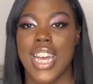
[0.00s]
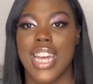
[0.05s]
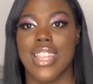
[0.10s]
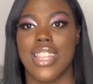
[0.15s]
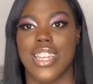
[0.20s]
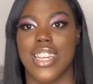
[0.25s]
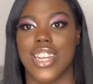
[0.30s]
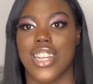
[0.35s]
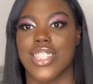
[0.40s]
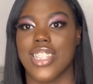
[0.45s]
the
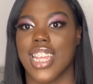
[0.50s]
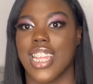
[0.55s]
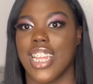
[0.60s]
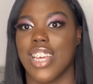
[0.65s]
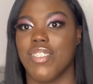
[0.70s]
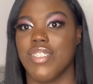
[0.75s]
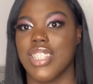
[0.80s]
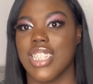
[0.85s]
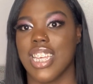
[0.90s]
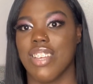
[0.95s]
nurse that
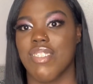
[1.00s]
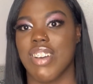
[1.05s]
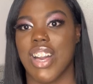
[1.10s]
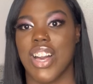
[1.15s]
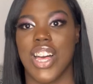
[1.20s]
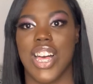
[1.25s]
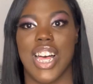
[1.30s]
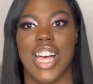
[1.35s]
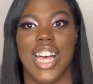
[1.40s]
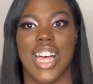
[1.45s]
loves to give out
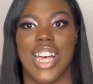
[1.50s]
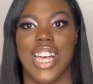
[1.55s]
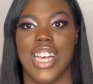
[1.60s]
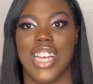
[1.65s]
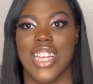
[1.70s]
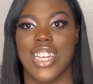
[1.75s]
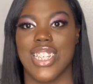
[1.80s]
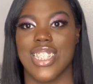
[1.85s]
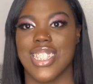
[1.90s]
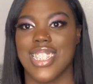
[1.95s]

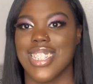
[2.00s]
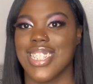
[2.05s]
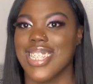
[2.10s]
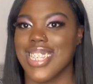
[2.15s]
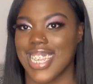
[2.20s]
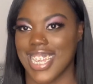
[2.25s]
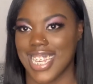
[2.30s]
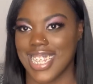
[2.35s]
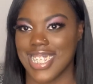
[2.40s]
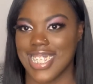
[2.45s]
hugs and
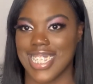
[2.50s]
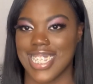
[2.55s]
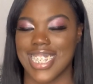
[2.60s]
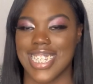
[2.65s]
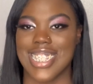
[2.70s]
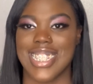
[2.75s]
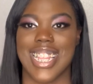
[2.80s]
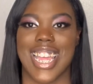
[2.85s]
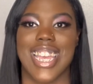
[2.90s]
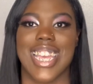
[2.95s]

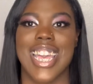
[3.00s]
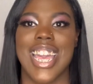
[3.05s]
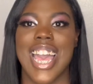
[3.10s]
kisses. Like,